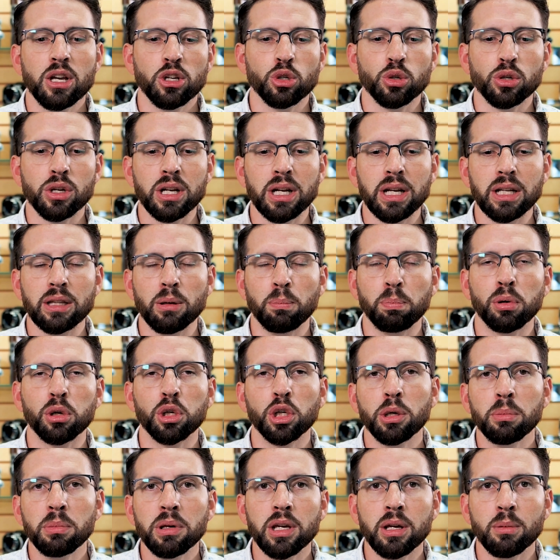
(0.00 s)
You're getting the
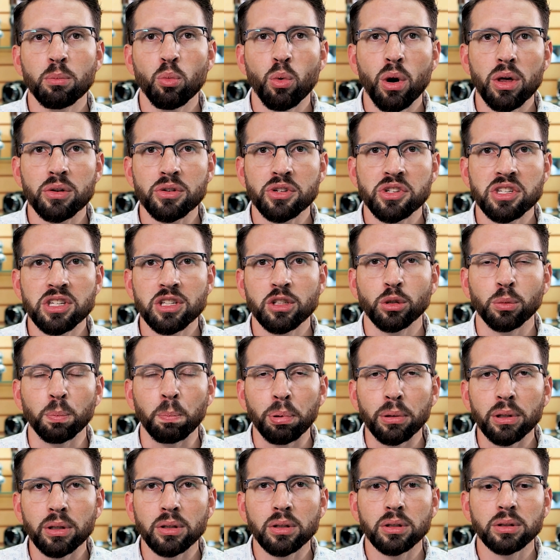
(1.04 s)
premium weather
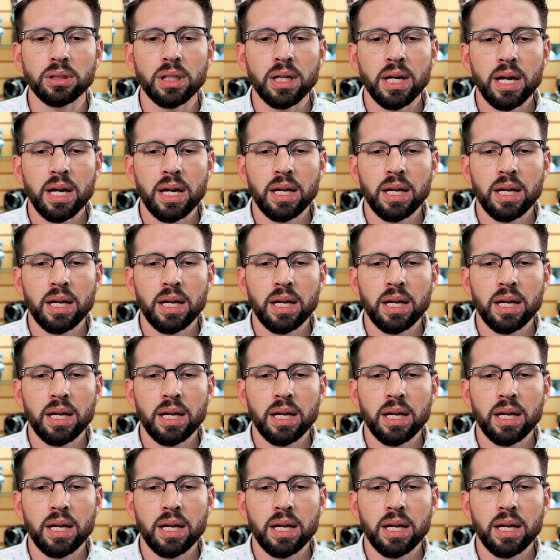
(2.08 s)
sealed build.